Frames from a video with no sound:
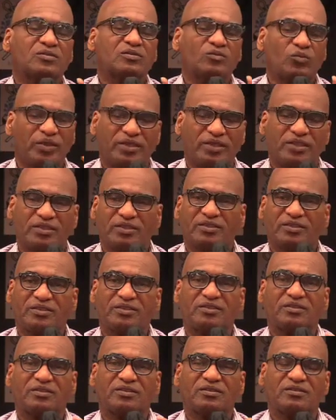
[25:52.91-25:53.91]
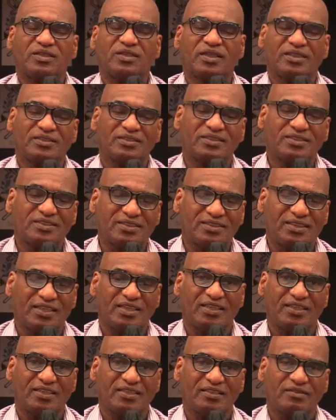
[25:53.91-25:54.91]
weakness, and
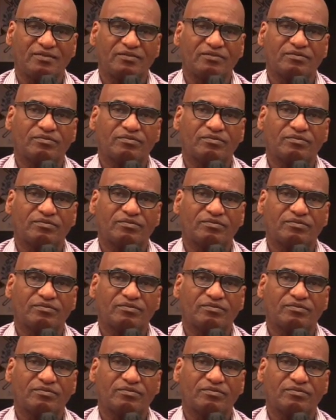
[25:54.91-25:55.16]
sin.